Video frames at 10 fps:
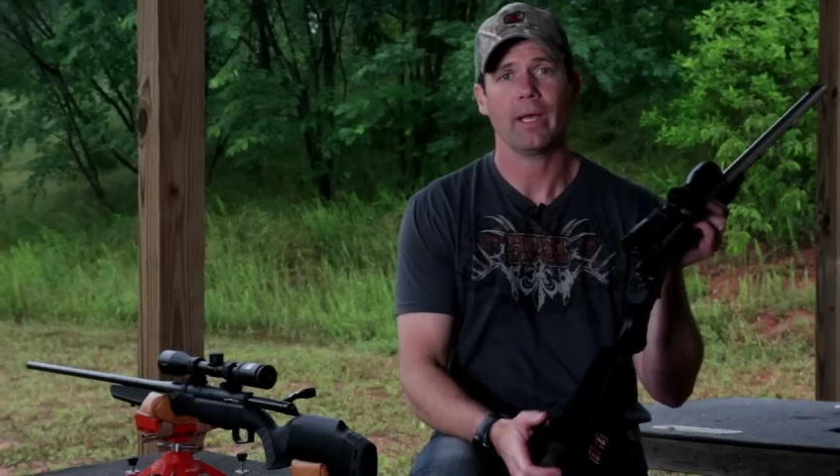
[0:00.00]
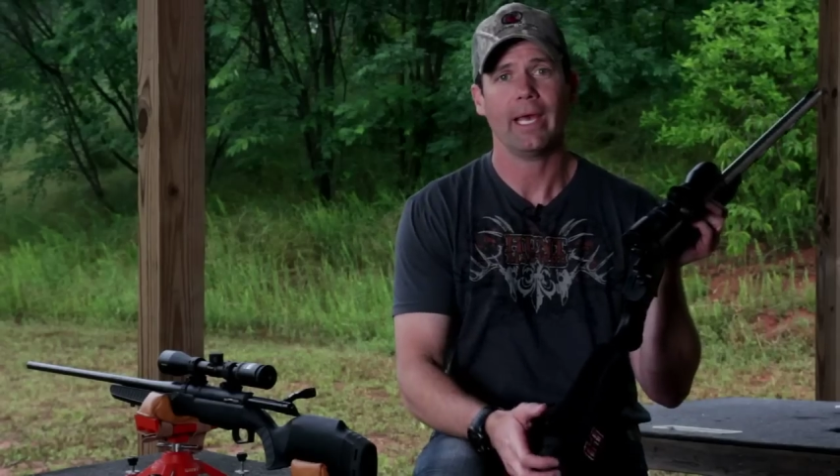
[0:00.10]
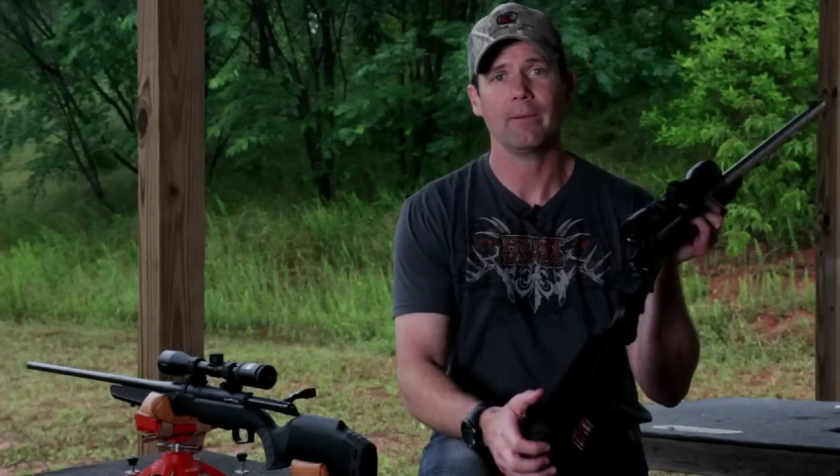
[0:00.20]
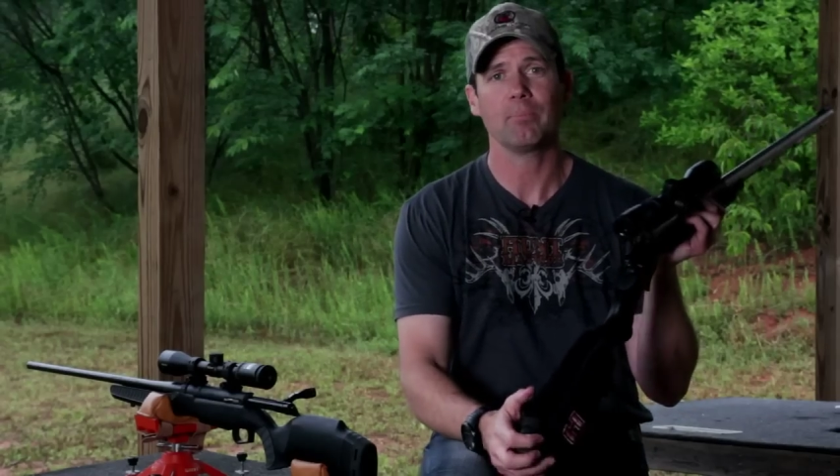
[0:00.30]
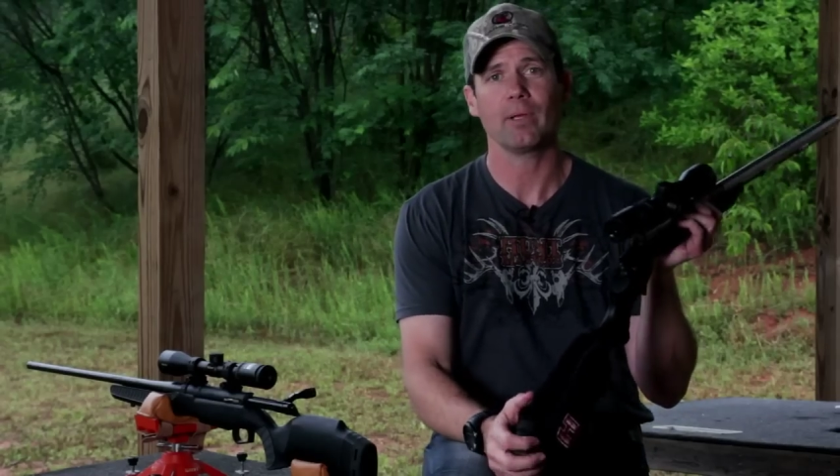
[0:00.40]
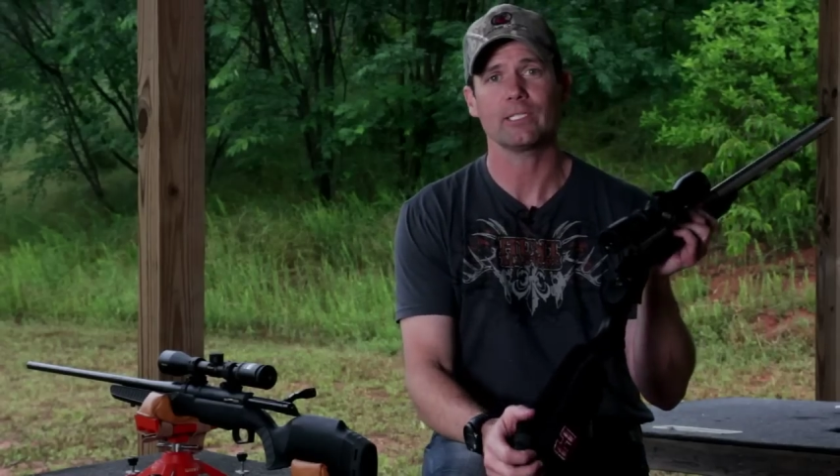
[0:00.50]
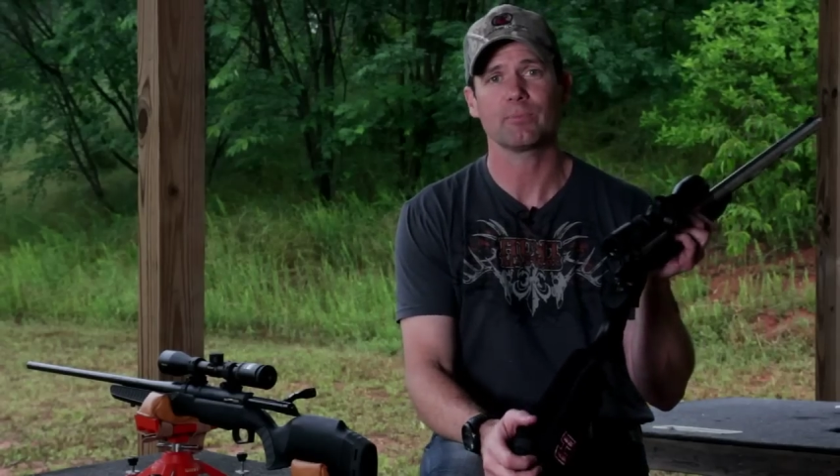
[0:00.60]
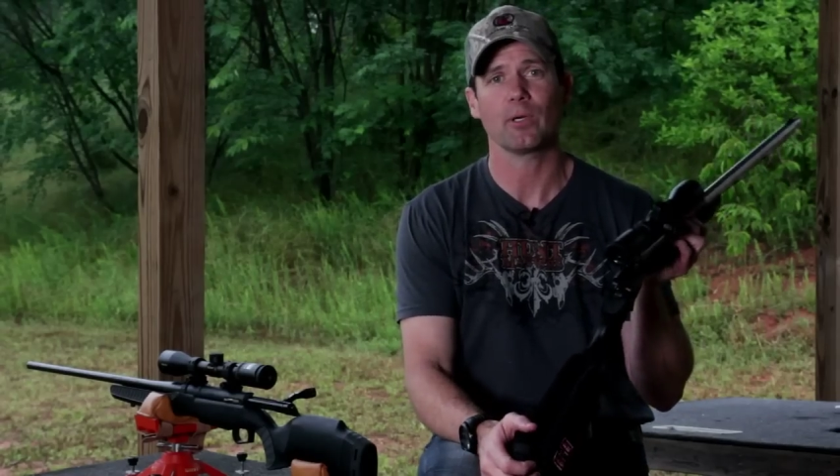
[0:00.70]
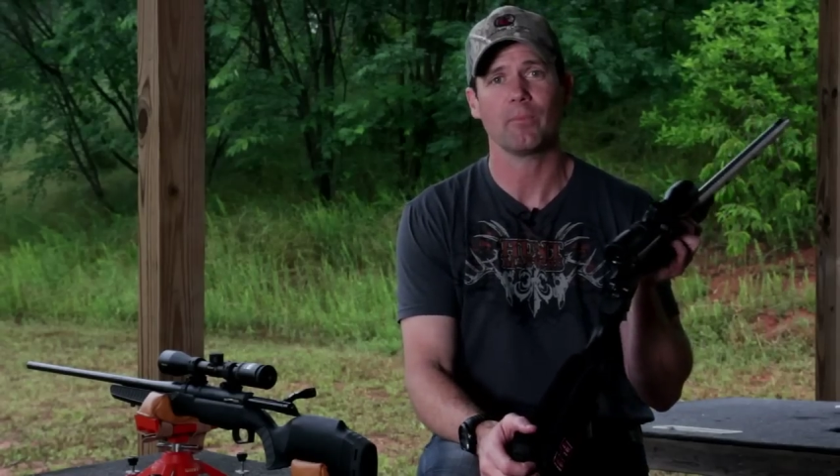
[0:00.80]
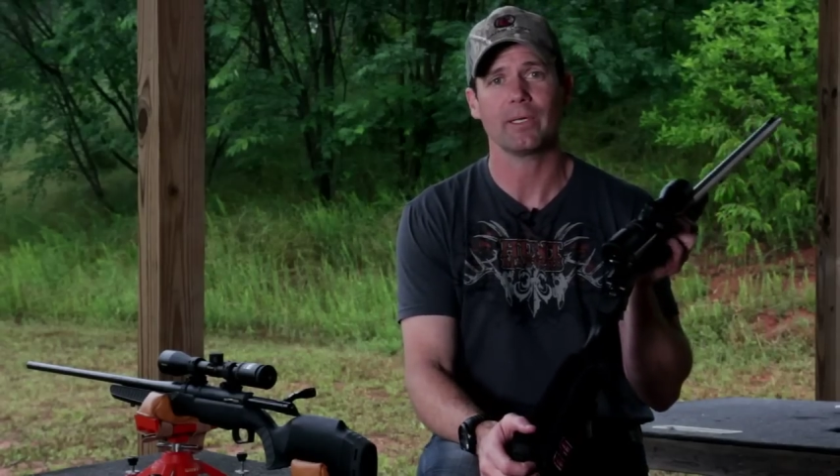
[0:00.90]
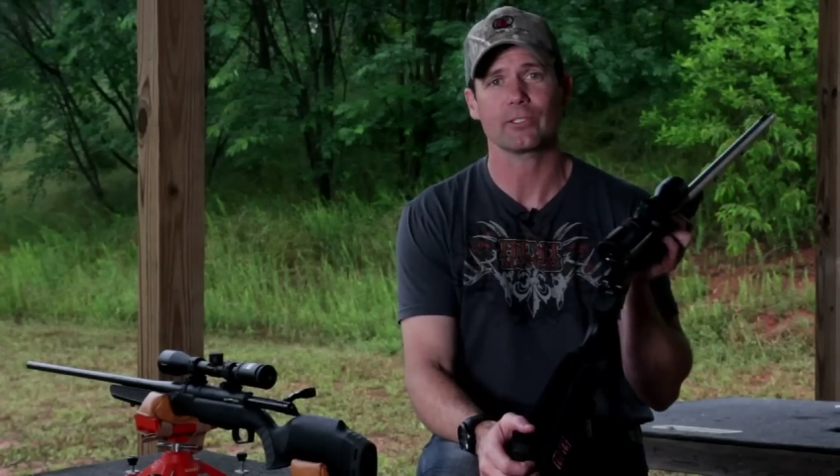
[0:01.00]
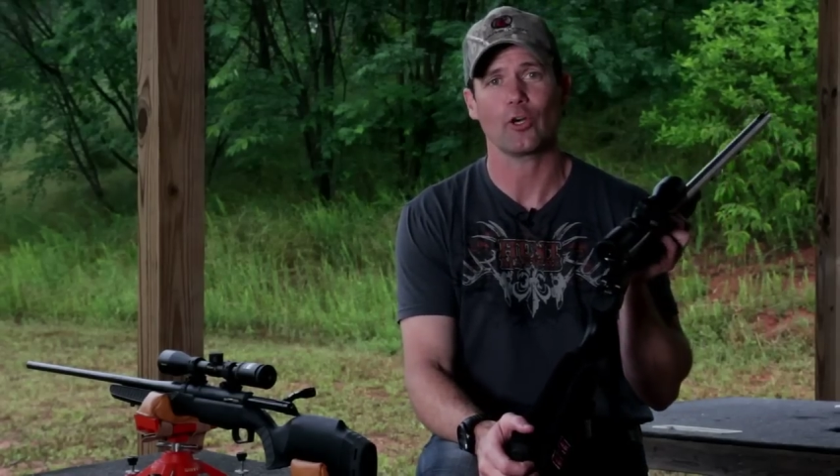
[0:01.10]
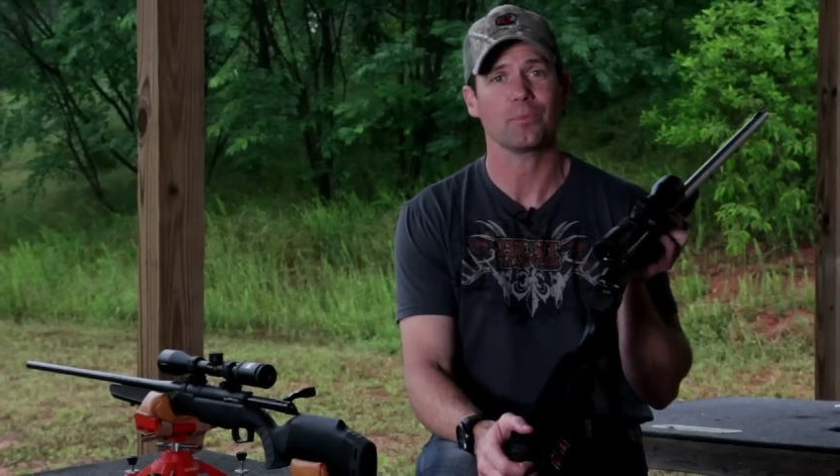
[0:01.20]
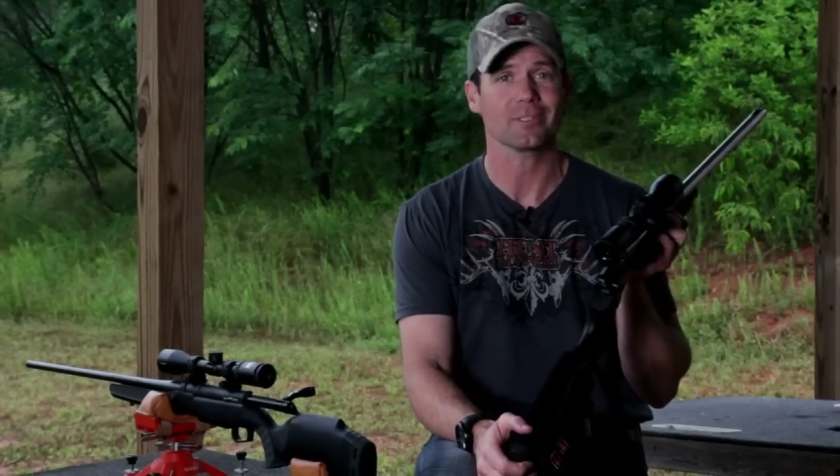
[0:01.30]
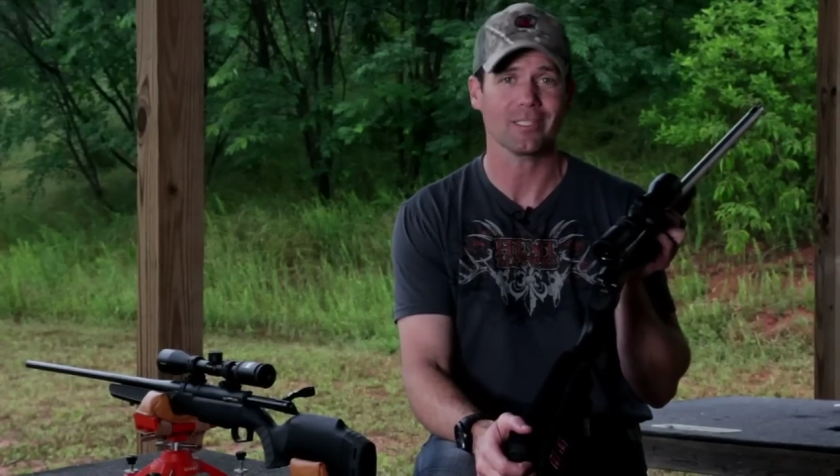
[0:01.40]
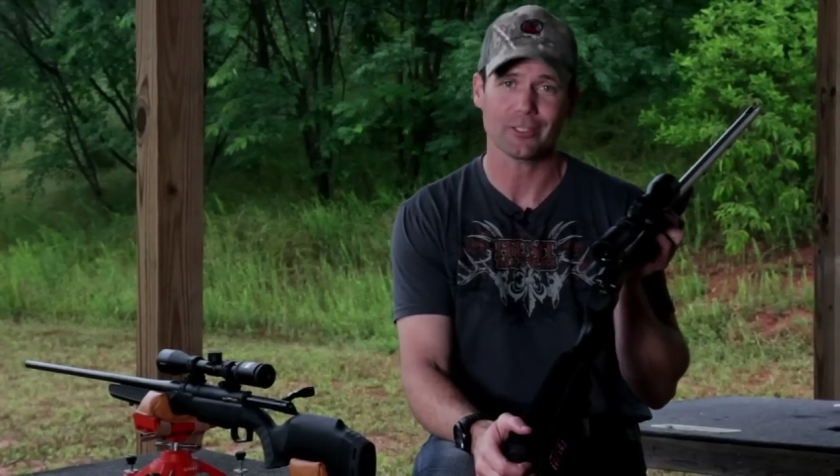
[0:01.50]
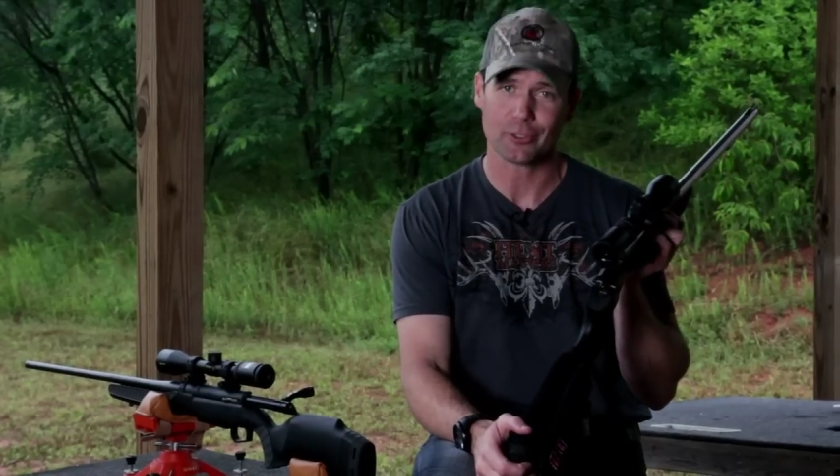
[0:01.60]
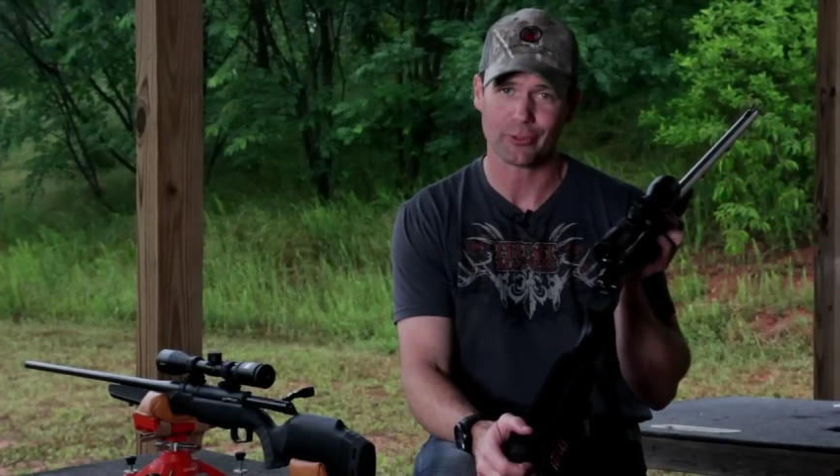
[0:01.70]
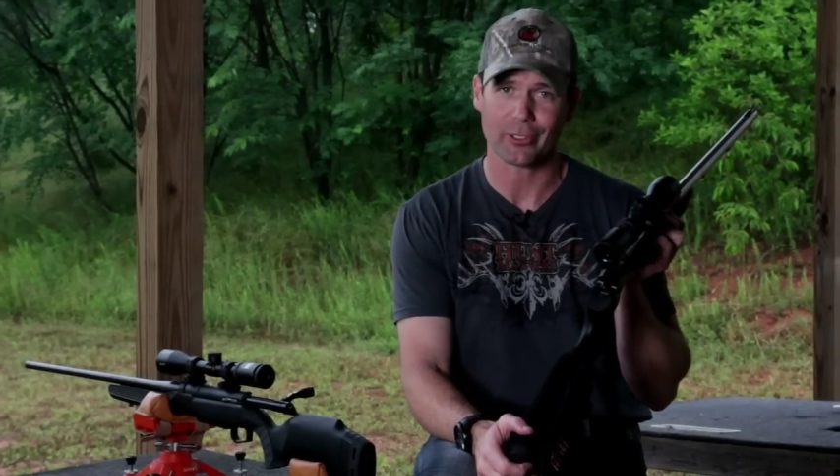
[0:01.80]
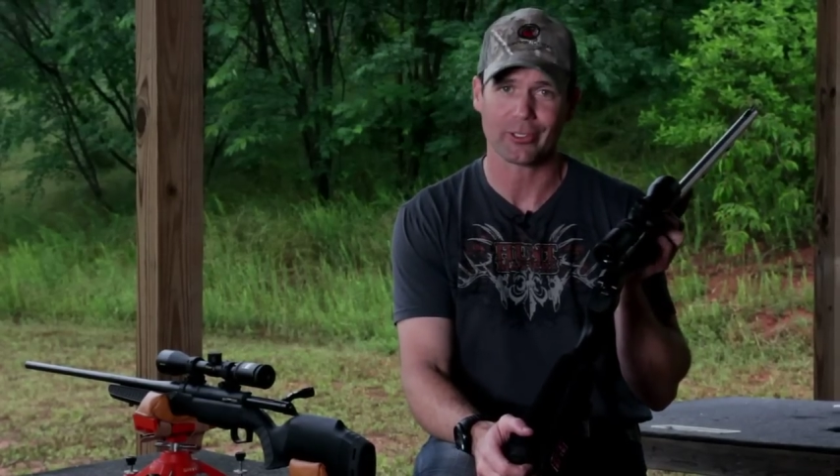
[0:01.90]
head placement on my scope is less
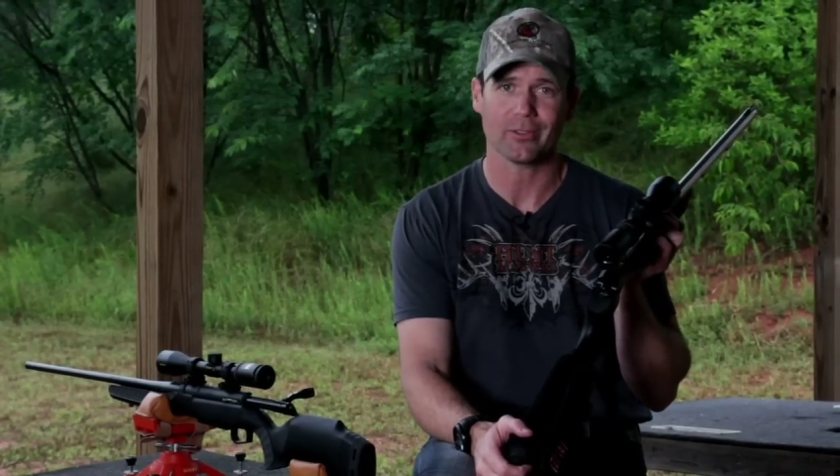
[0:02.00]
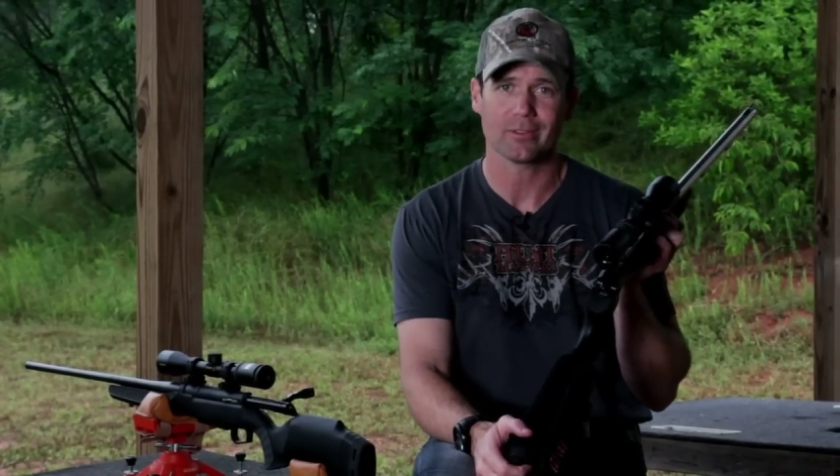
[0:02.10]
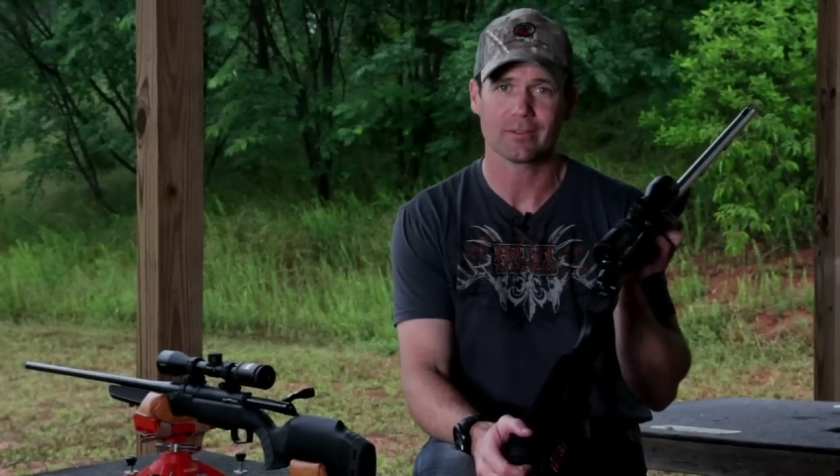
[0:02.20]
critical.